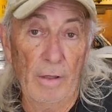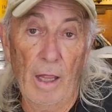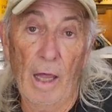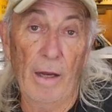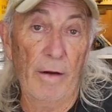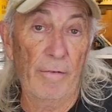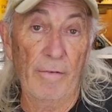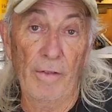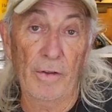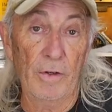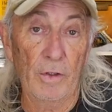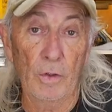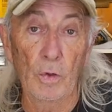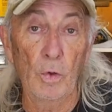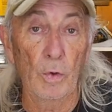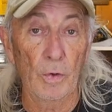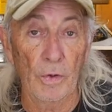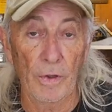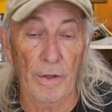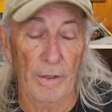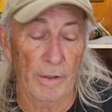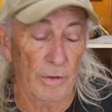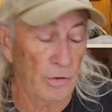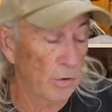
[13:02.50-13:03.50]
lot of other cool
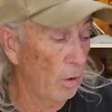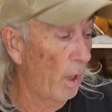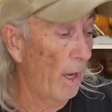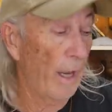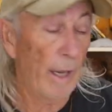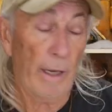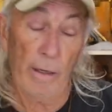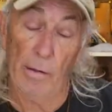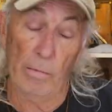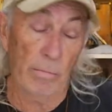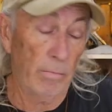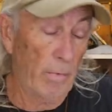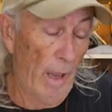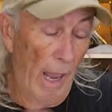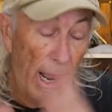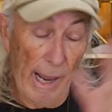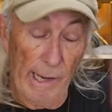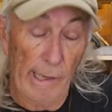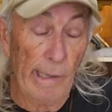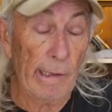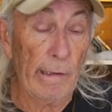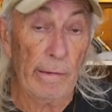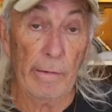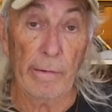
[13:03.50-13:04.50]
things. So hey,
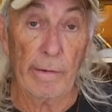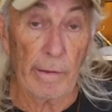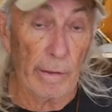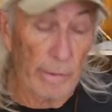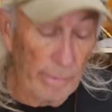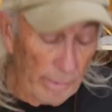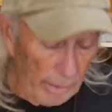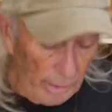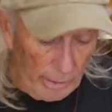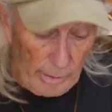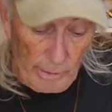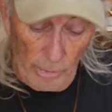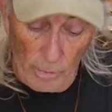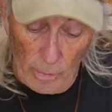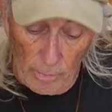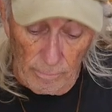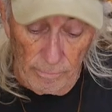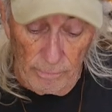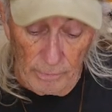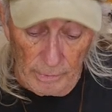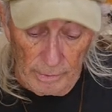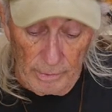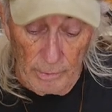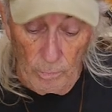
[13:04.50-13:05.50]
hang in there and
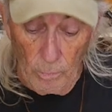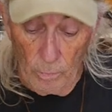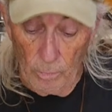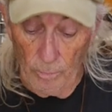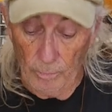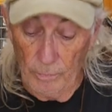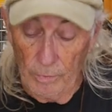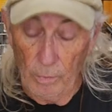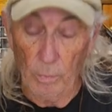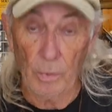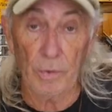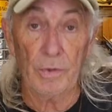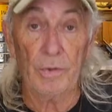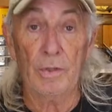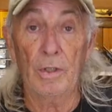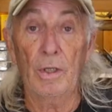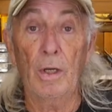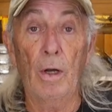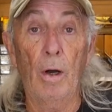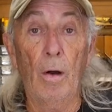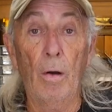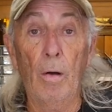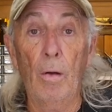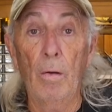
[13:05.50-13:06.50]
hopefully We'll see
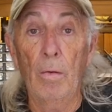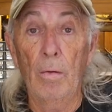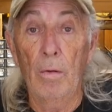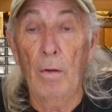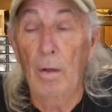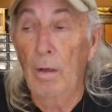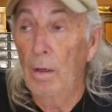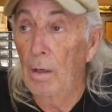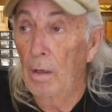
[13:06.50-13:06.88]
y'all